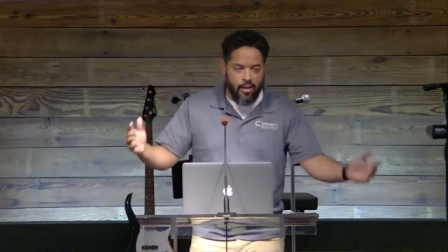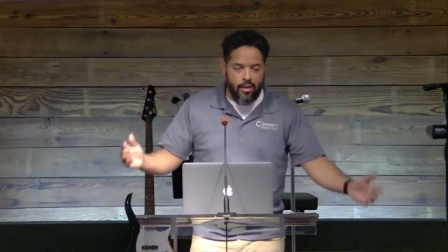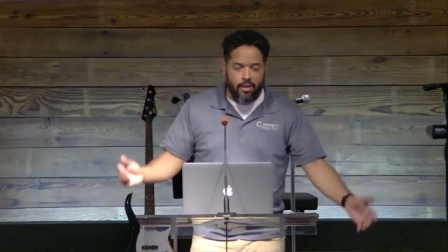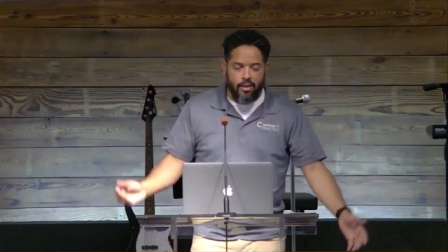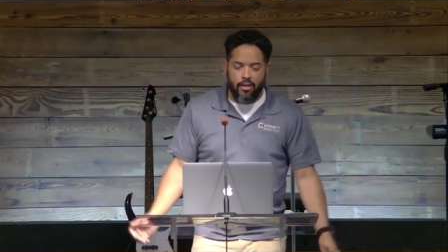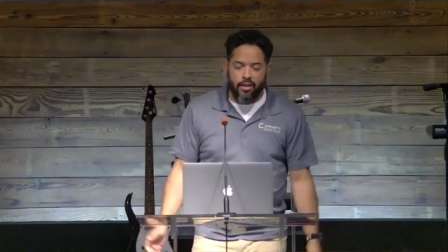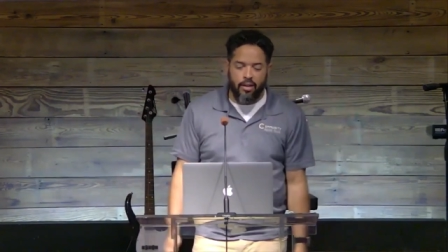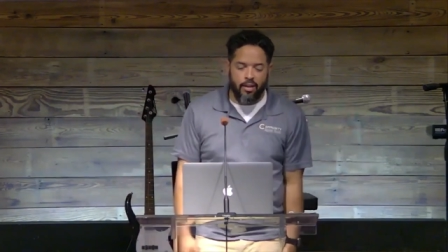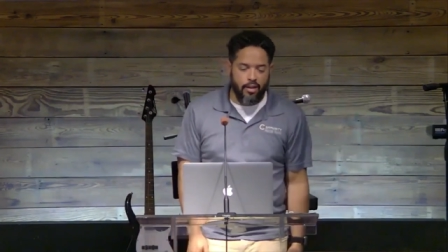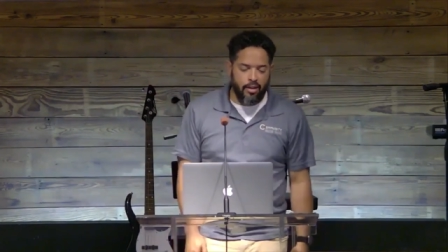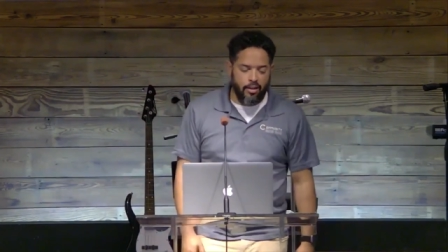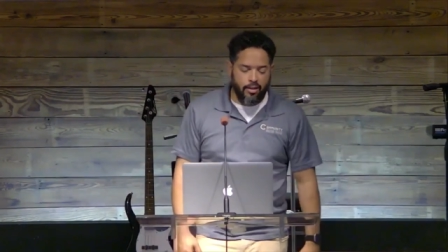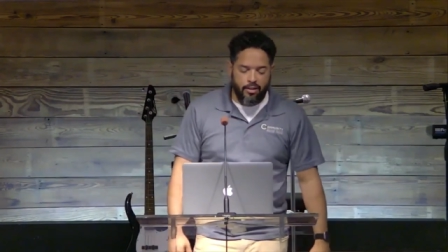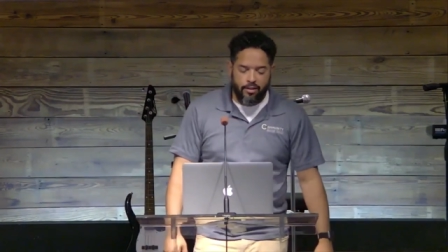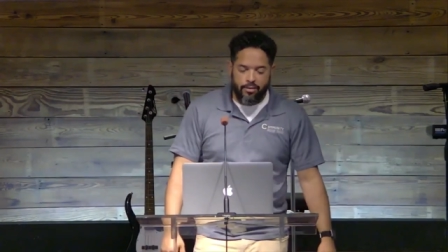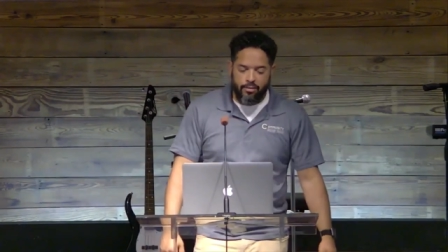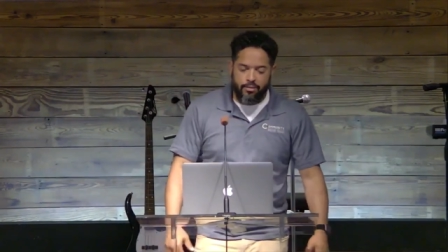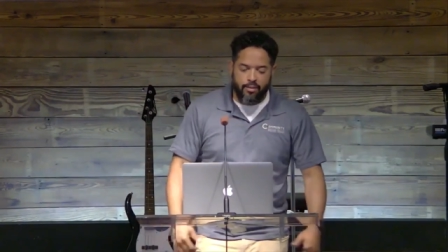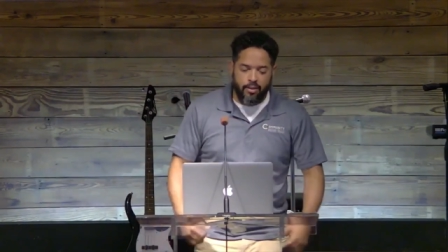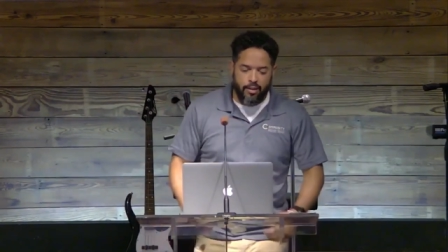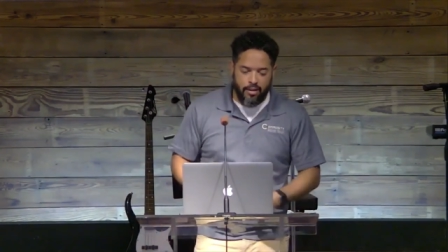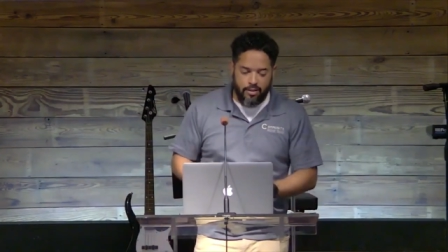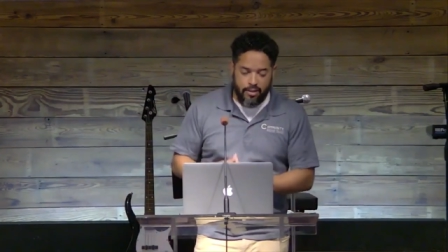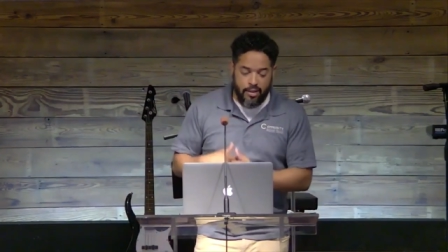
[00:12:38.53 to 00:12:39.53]
uh,
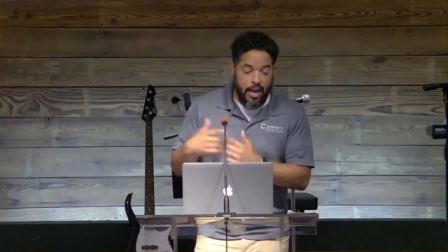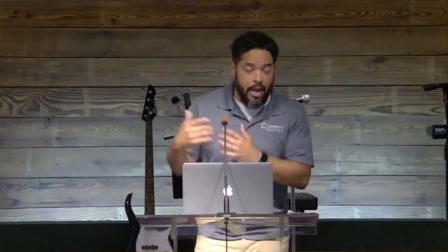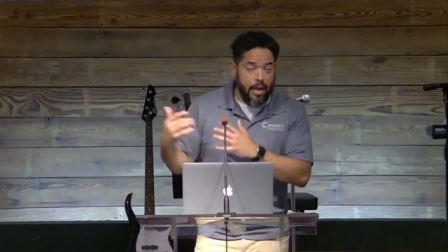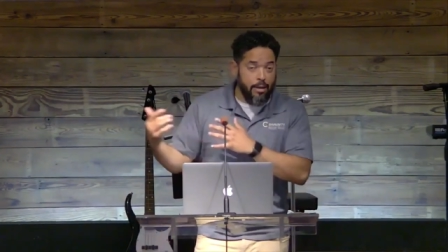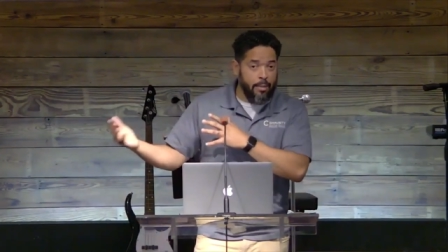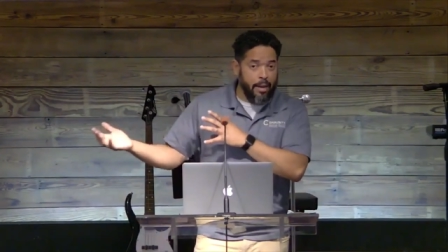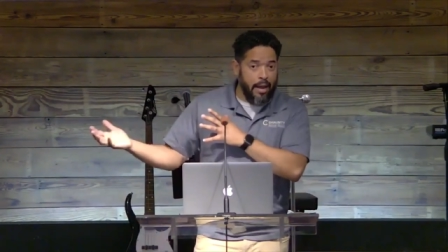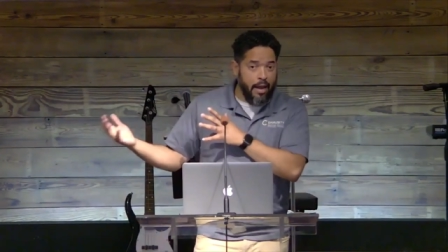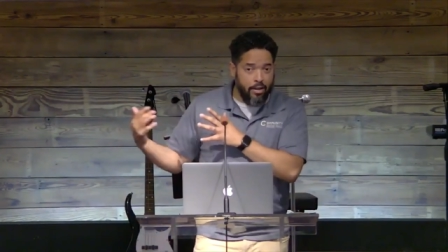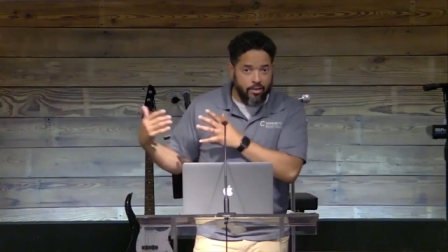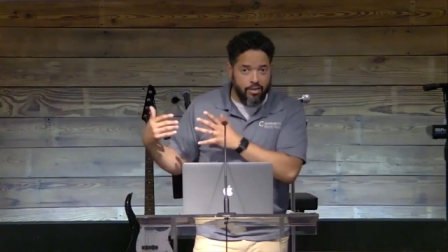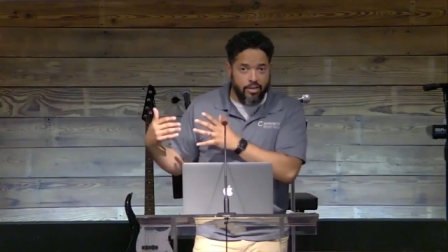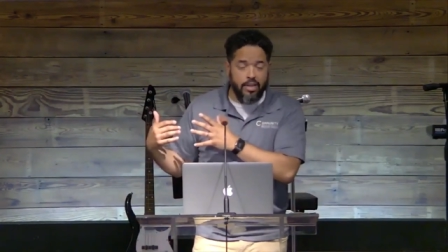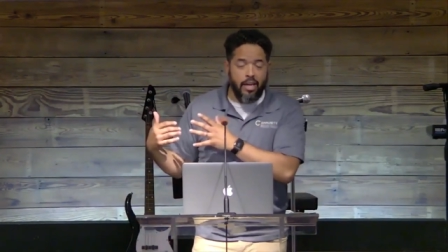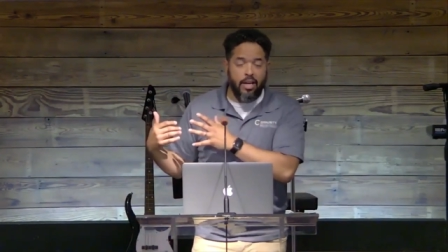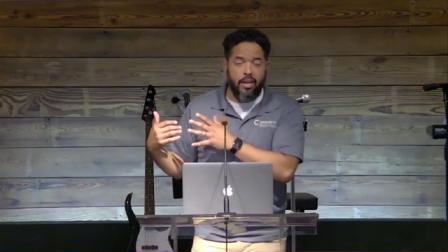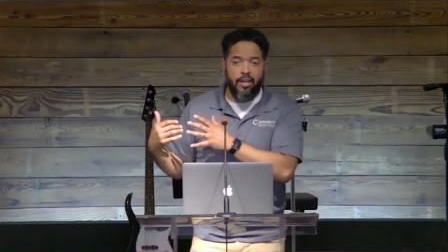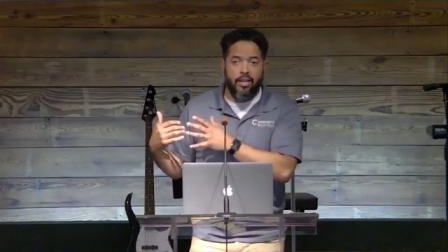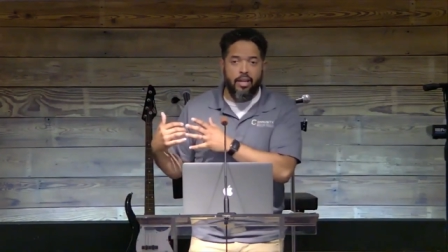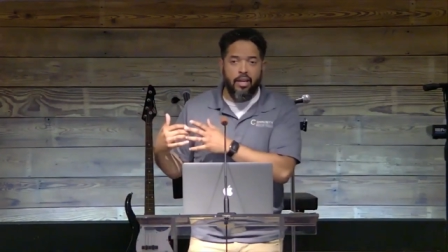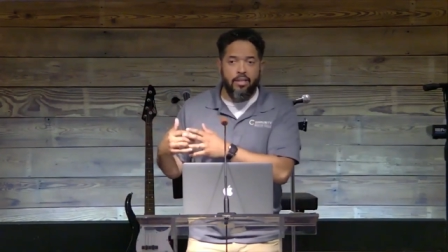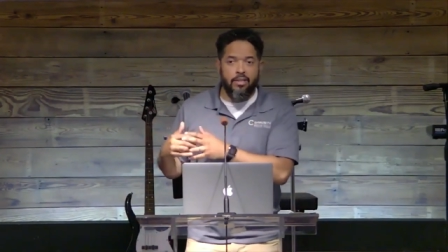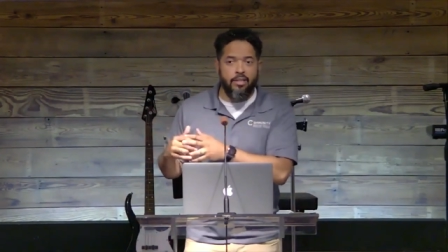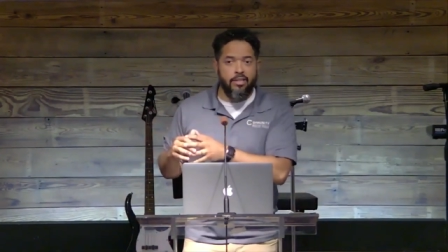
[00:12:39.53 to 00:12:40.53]
time outside of
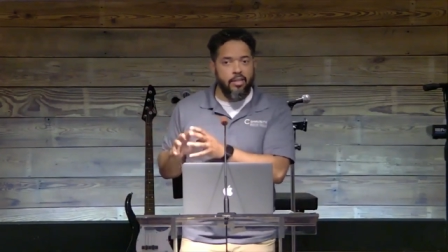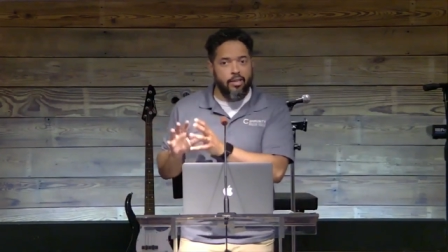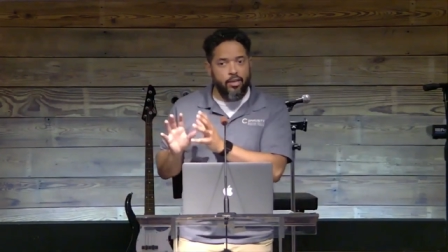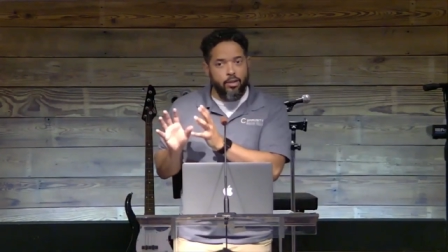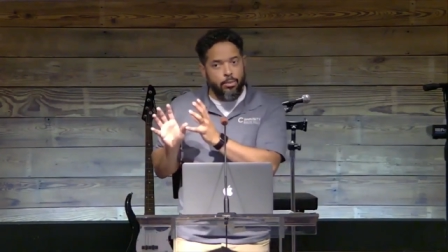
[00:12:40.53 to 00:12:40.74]
that cell,